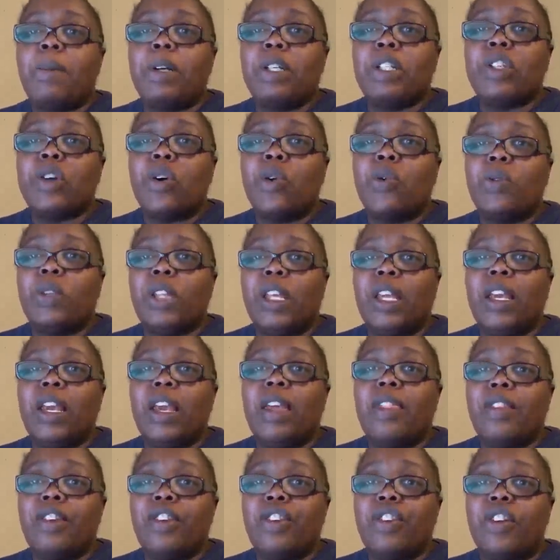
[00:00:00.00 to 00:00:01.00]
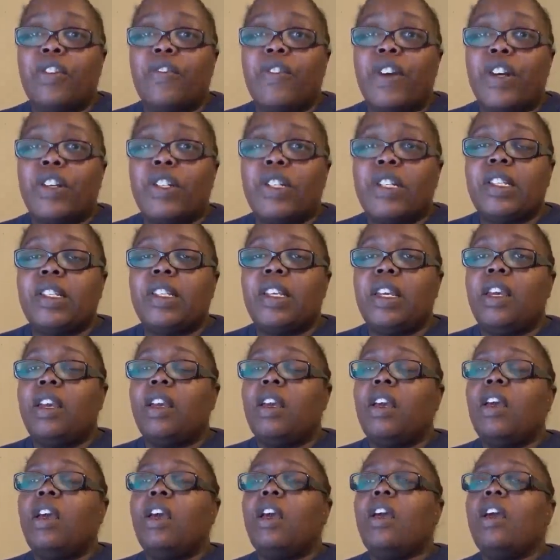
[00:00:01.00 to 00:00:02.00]
only in the university.
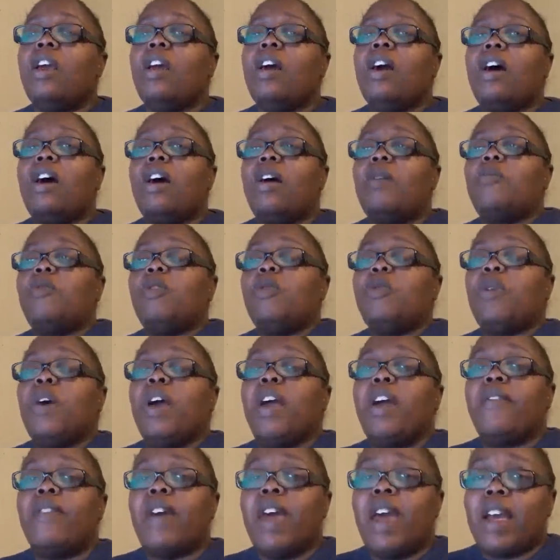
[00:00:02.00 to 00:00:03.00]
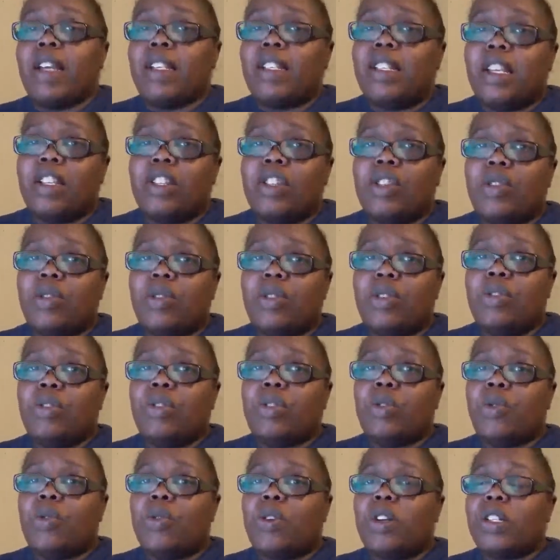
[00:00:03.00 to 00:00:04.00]
You will have access to
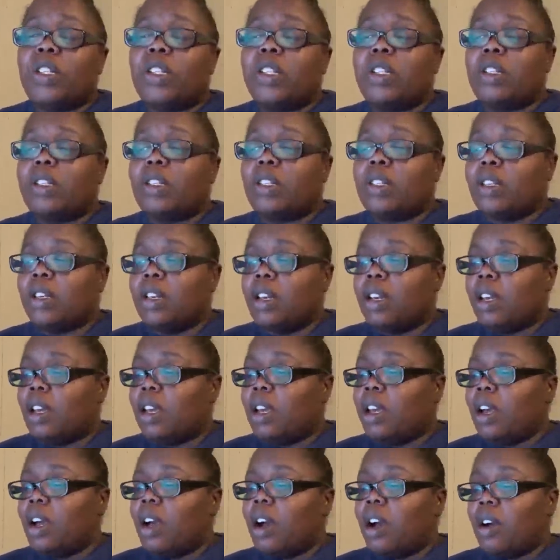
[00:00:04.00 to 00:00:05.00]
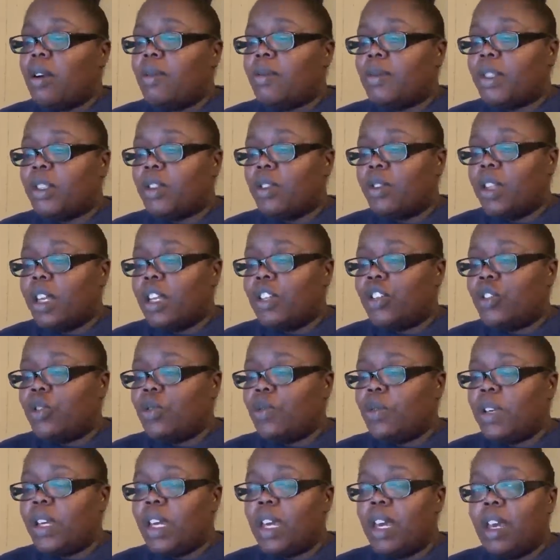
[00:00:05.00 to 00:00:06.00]
those courses so that
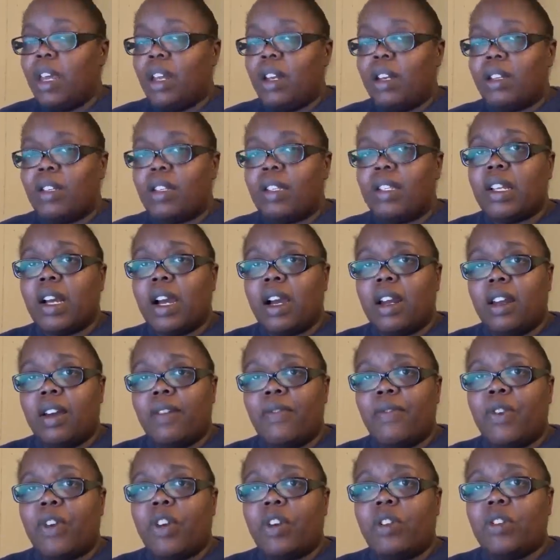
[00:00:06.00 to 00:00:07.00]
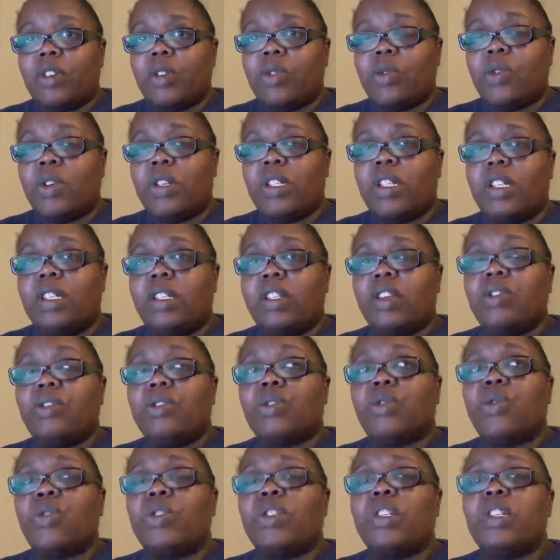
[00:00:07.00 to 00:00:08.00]
you can sign up for those courses.
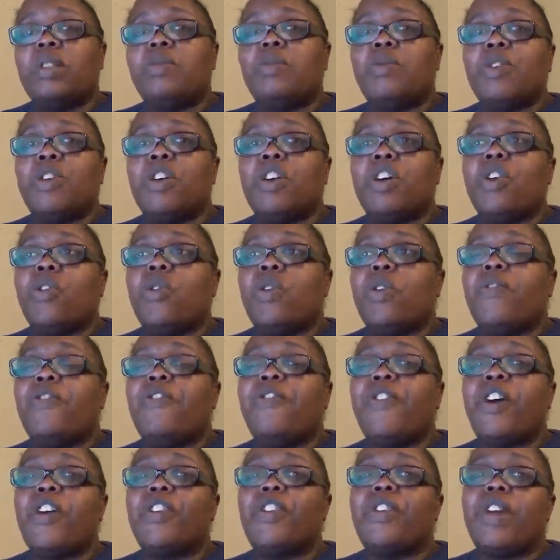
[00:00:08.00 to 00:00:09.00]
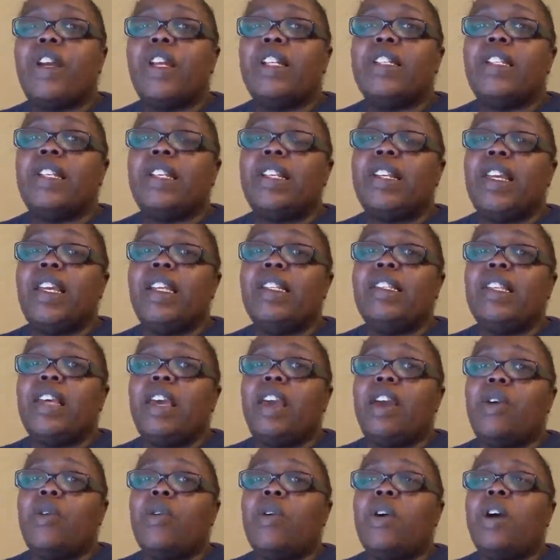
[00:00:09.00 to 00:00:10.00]
Those courses will go further into
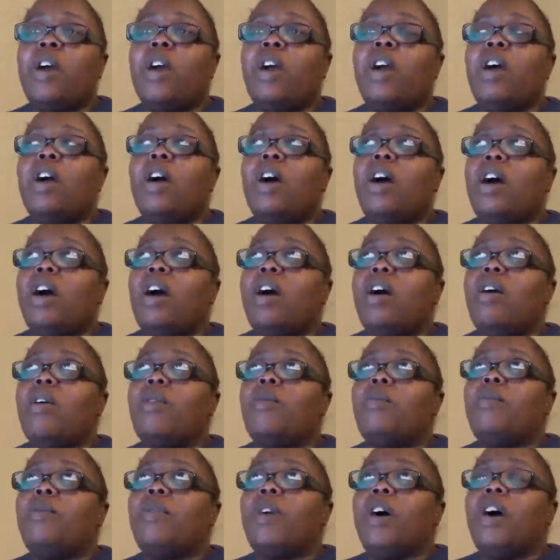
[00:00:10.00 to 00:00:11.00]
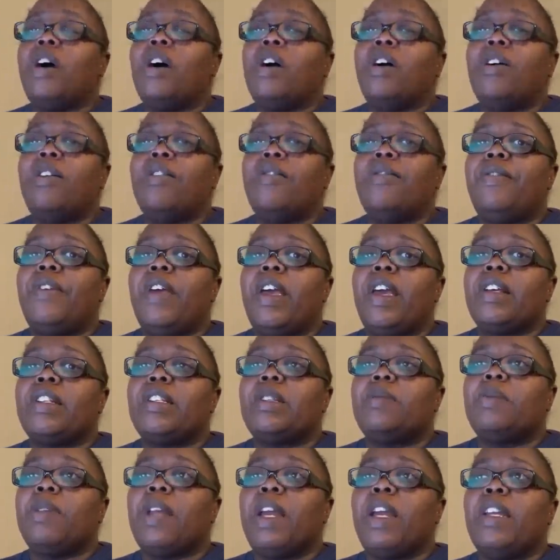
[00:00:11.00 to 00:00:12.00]
detail of
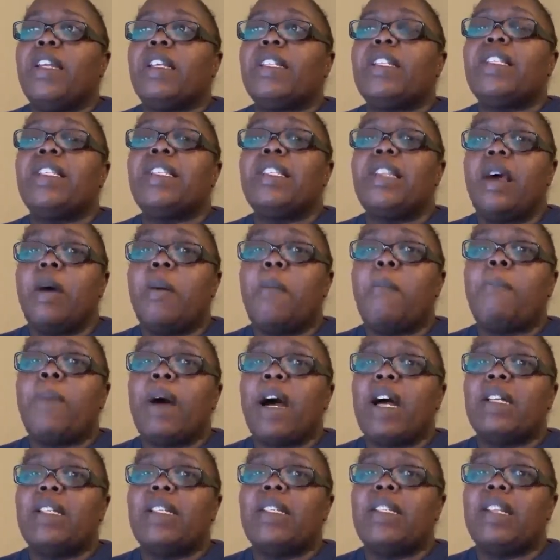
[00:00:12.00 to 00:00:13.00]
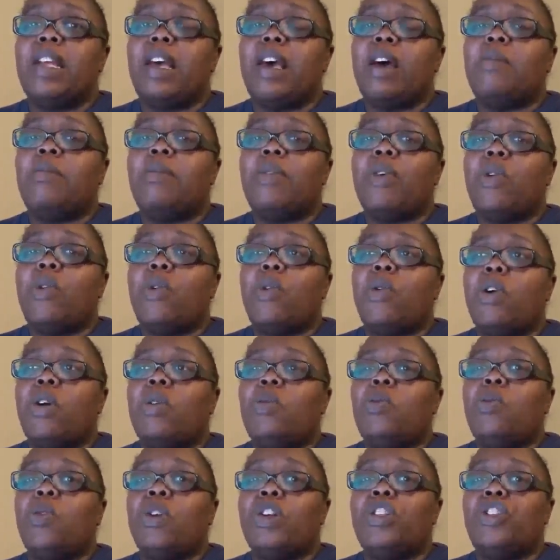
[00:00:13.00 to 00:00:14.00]
explaining step by step
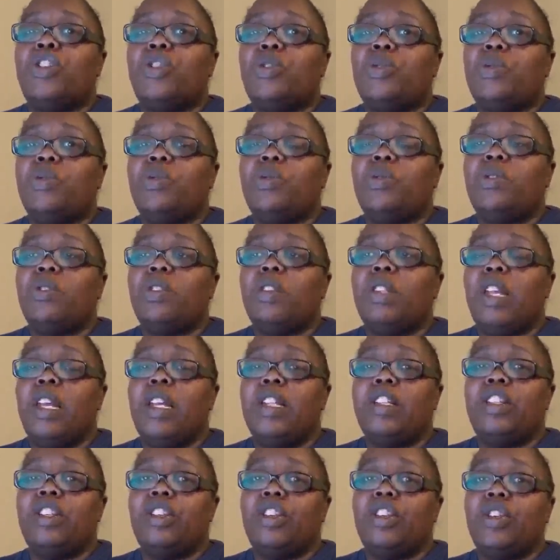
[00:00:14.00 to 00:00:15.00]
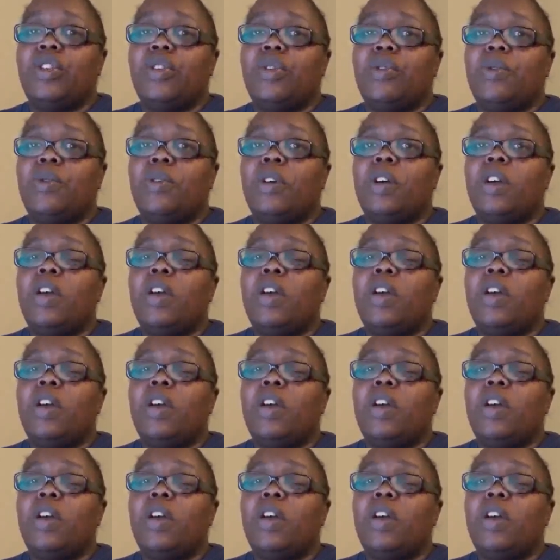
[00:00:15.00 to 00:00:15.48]
on what you need to do